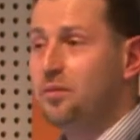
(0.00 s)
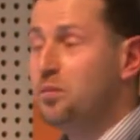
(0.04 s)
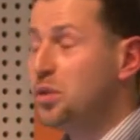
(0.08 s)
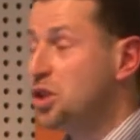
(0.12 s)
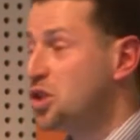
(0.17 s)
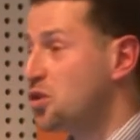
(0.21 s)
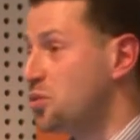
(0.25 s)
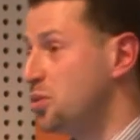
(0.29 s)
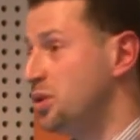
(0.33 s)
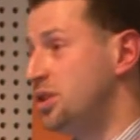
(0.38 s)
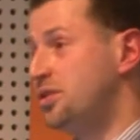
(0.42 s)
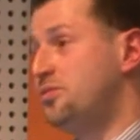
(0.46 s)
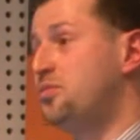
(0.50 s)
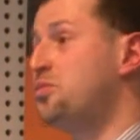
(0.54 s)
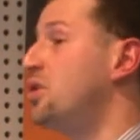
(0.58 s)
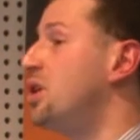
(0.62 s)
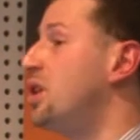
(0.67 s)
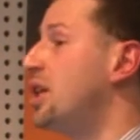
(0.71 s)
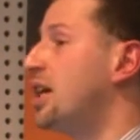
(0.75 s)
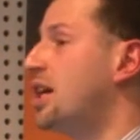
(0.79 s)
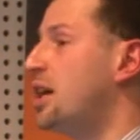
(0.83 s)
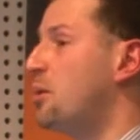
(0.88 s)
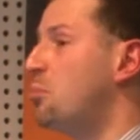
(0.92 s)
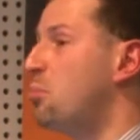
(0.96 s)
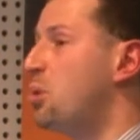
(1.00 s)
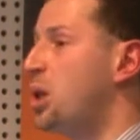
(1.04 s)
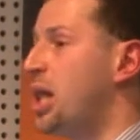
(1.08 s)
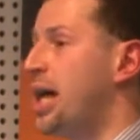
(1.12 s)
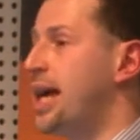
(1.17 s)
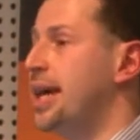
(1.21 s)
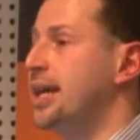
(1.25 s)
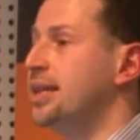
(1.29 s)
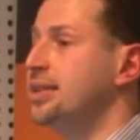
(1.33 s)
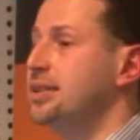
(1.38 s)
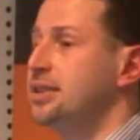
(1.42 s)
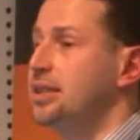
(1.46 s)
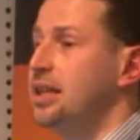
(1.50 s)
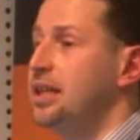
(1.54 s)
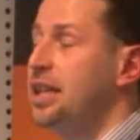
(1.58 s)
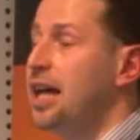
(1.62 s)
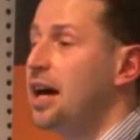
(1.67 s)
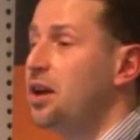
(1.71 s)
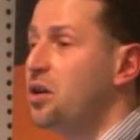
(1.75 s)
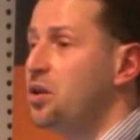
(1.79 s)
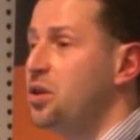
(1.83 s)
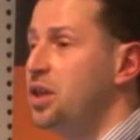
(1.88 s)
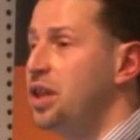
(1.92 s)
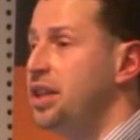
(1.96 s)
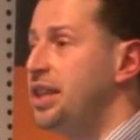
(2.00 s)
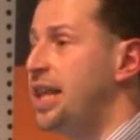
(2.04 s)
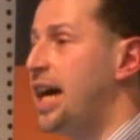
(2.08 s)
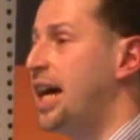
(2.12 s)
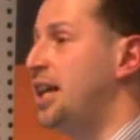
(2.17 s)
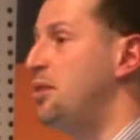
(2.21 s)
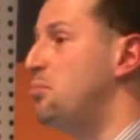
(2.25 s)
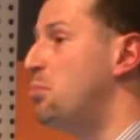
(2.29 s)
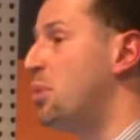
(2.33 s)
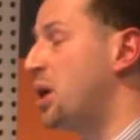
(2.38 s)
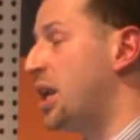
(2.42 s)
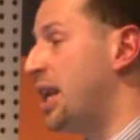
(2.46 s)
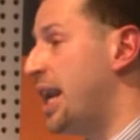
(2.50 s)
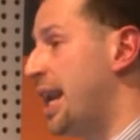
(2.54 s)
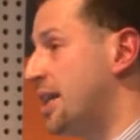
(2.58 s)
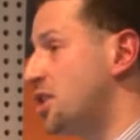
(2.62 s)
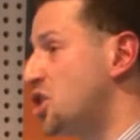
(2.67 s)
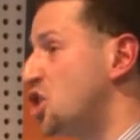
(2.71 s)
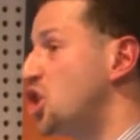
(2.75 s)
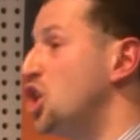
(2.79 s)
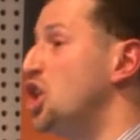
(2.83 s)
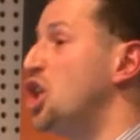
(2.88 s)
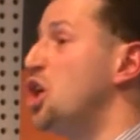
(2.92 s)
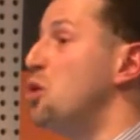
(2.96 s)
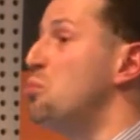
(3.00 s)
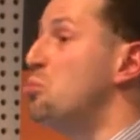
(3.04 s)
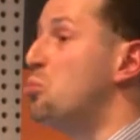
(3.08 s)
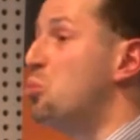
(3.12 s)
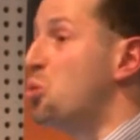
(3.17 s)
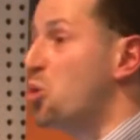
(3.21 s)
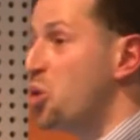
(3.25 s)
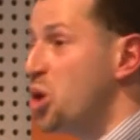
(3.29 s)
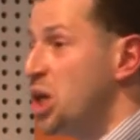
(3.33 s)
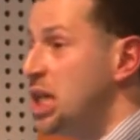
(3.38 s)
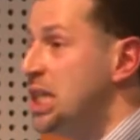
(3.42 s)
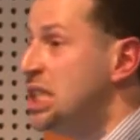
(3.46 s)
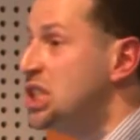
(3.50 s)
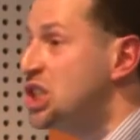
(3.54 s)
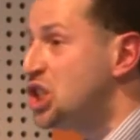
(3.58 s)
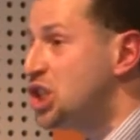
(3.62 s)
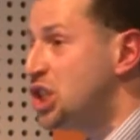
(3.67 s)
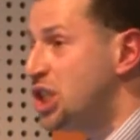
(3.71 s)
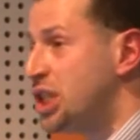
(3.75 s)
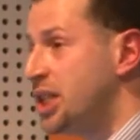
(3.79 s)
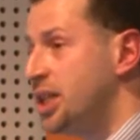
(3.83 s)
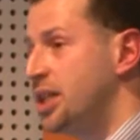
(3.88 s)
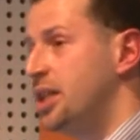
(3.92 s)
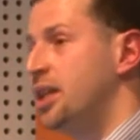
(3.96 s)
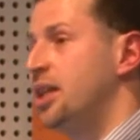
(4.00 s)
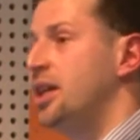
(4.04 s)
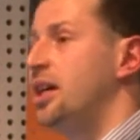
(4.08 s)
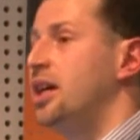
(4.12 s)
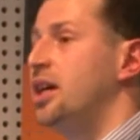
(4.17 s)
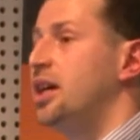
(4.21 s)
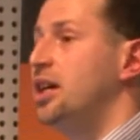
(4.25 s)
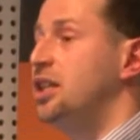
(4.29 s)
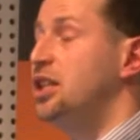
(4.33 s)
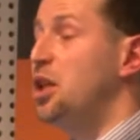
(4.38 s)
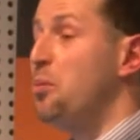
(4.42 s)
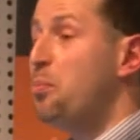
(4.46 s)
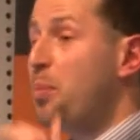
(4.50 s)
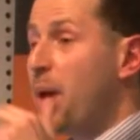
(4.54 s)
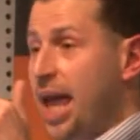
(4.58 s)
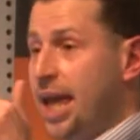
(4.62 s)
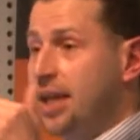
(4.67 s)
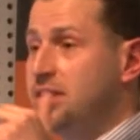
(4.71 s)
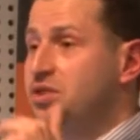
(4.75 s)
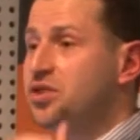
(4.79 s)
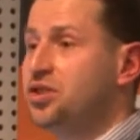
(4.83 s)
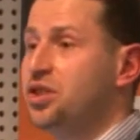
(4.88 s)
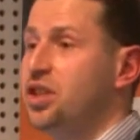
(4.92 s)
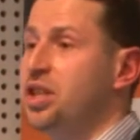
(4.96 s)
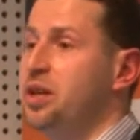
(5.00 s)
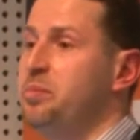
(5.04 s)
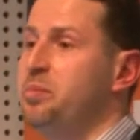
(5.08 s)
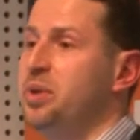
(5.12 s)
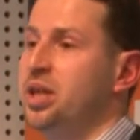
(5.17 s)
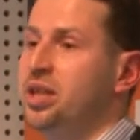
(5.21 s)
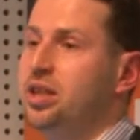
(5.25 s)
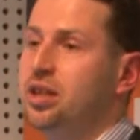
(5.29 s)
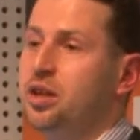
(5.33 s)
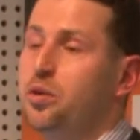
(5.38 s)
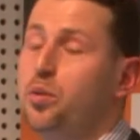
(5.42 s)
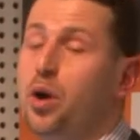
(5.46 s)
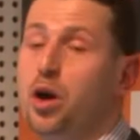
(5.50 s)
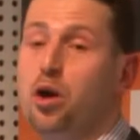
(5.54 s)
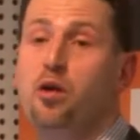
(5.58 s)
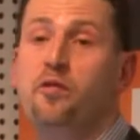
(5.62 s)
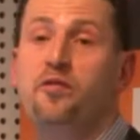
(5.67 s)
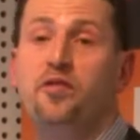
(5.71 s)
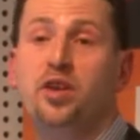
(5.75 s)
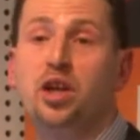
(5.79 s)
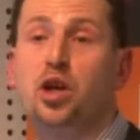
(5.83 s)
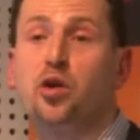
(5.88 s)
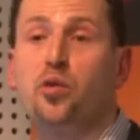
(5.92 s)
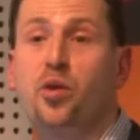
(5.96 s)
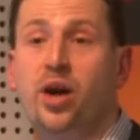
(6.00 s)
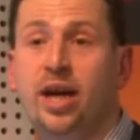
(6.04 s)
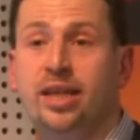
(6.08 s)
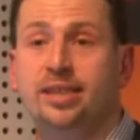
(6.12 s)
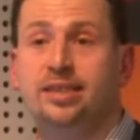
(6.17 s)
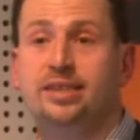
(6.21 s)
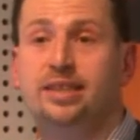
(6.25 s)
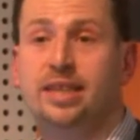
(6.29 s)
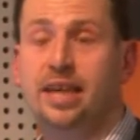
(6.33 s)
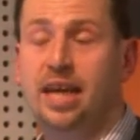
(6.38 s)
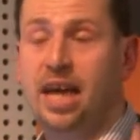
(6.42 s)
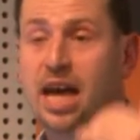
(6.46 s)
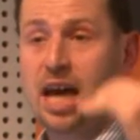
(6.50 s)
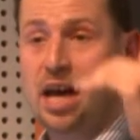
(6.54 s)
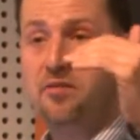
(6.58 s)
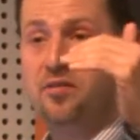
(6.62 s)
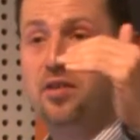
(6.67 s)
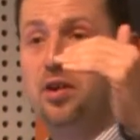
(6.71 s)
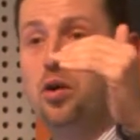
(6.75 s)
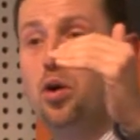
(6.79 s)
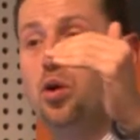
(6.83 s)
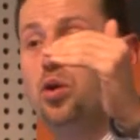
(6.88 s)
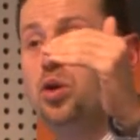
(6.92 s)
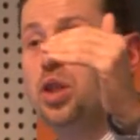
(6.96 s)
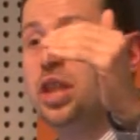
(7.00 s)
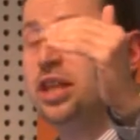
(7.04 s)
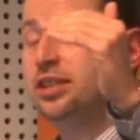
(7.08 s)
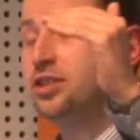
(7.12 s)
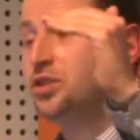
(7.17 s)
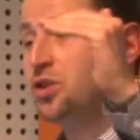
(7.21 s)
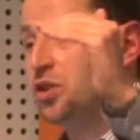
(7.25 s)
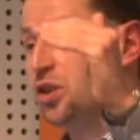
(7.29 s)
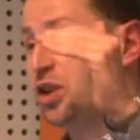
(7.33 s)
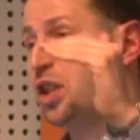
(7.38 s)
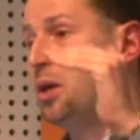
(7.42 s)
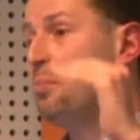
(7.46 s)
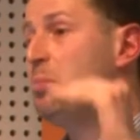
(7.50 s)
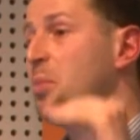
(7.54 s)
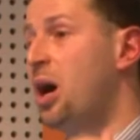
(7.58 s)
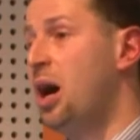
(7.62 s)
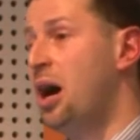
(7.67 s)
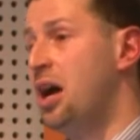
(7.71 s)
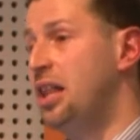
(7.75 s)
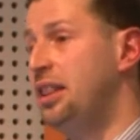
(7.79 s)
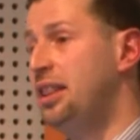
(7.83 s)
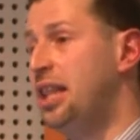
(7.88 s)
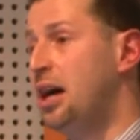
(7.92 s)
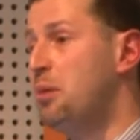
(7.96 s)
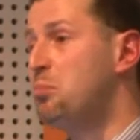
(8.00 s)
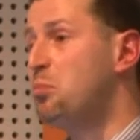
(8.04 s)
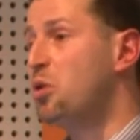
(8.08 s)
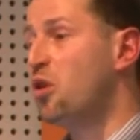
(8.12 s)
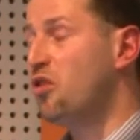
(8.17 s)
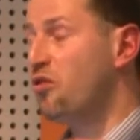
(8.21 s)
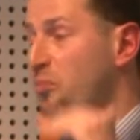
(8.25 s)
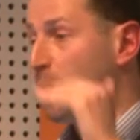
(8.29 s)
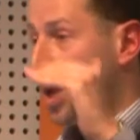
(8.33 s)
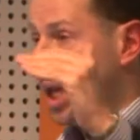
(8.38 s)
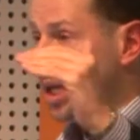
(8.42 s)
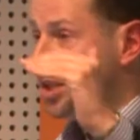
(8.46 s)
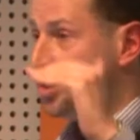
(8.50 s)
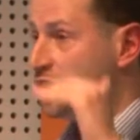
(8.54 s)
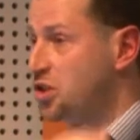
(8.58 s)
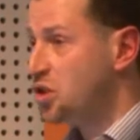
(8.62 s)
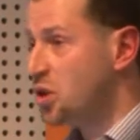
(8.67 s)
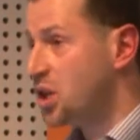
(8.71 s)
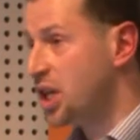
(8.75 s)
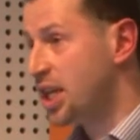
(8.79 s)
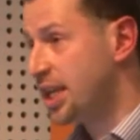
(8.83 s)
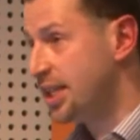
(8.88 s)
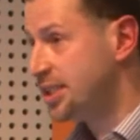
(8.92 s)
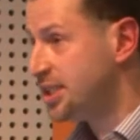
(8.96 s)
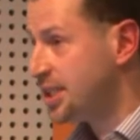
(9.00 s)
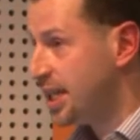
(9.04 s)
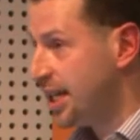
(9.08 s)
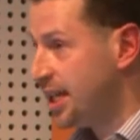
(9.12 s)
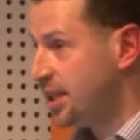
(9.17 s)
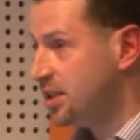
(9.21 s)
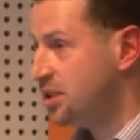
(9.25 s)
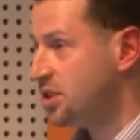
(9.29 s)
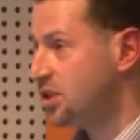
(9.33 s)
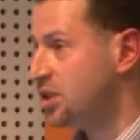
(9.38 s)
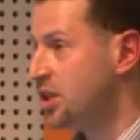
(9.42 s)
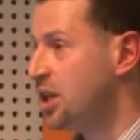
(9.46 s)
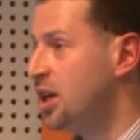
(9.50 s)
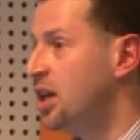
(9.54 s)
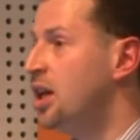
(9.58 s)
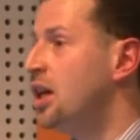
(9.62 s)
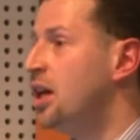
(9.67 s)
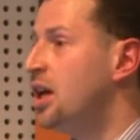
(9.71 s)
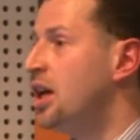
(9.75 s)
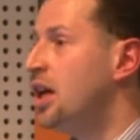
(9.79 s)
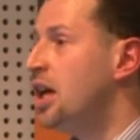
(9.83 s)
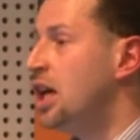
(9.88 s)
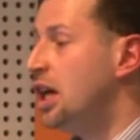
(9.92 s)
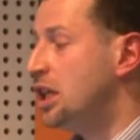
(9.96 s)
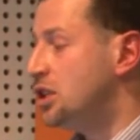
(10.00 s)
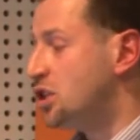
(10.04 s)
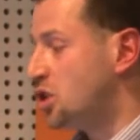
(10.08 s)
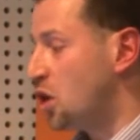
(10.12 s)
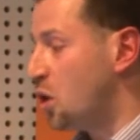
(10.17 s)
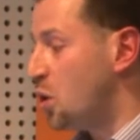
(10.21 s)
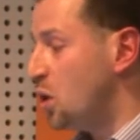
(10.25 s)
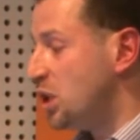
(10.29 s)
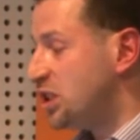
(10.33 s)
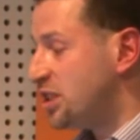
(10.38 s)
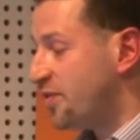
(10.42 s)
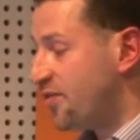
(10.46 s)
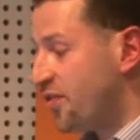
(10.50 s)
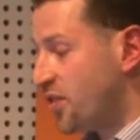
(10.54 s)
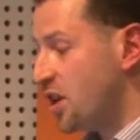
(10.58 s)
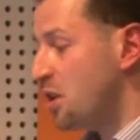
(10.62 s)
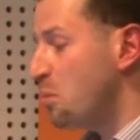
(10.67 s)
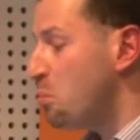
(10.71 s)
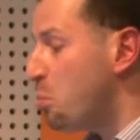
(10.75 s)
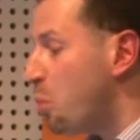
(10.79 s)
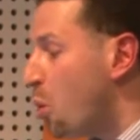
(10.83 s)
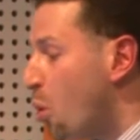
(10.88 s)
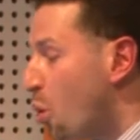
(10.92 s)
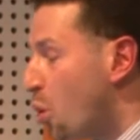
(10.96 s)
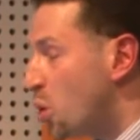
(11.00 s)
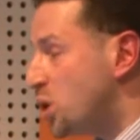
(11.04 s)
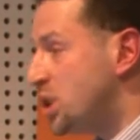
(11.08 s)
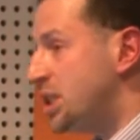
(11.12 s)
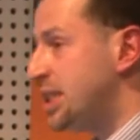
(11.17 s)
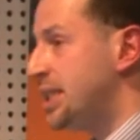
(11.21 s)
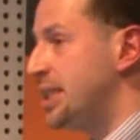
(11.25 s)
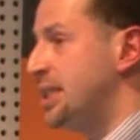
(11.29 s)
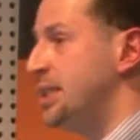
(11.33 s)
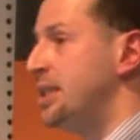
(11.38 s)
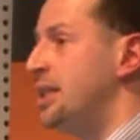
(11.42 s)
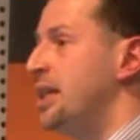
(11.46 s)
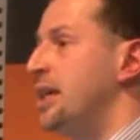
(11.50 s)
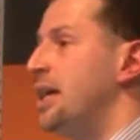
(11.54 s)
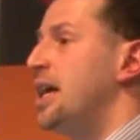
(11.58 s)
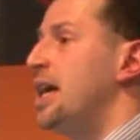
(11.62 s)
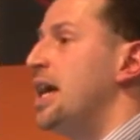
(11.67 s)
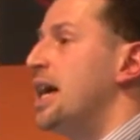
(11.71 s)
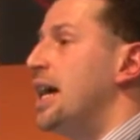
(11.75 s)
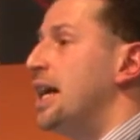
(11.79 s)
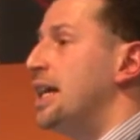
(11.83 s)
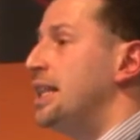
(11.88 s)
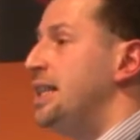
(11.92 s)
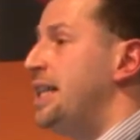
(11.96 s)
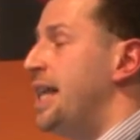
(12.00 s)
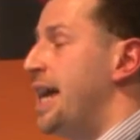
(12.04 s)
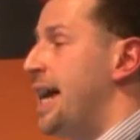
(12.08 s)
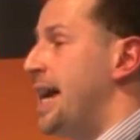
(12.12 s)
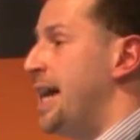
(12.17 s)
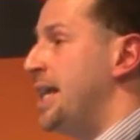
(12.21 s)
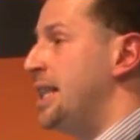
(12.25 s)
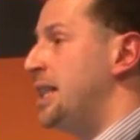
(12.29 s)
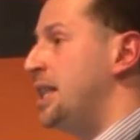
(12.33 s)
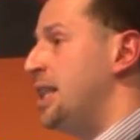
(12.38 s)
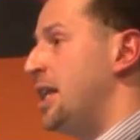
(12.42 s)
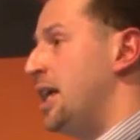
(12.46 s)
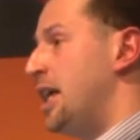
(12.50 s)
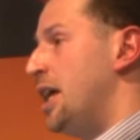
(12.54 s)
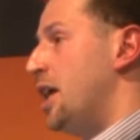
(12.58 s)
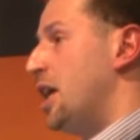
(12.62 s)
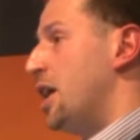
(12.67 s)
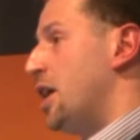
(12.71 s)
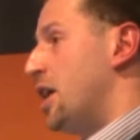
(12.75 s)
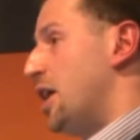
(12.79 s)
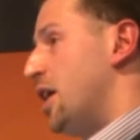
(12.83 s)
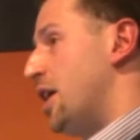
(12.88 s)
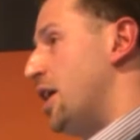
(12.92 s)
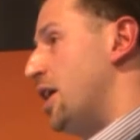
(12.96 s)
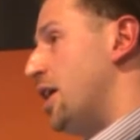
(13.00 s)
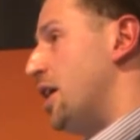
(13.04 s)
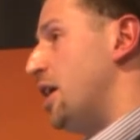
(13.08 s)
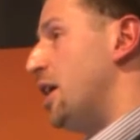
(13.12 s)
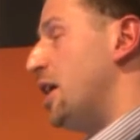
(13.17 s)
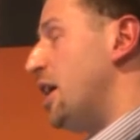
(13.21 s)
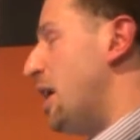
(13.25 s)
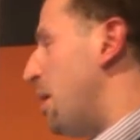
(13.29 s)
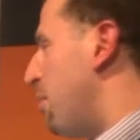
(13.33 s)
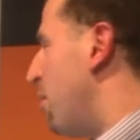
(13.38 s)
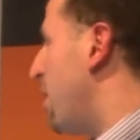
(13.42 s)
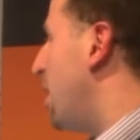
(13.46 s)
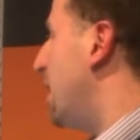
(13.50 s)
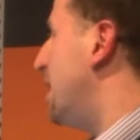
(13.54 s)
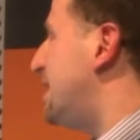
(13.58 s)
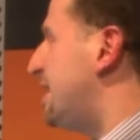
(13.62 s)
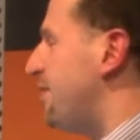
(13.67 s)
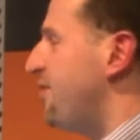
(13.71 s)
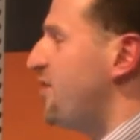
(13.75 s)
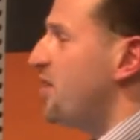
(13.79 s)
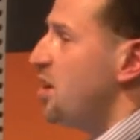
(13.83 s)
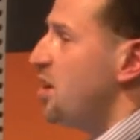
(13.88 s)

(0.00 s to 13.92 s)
which was really complex. Not only that, but it actually breached the page limit. Quite often grants, they have only a certain number of pages you can attach. So it's very important that the